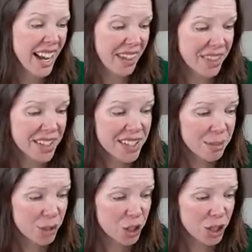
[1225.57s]
And
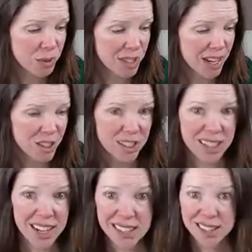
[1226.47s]
this machine was actually
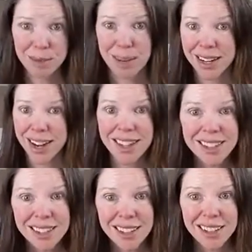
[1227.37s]
tested by
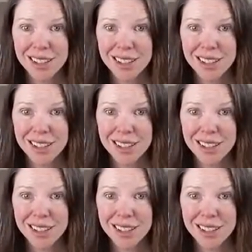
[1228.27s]
NASA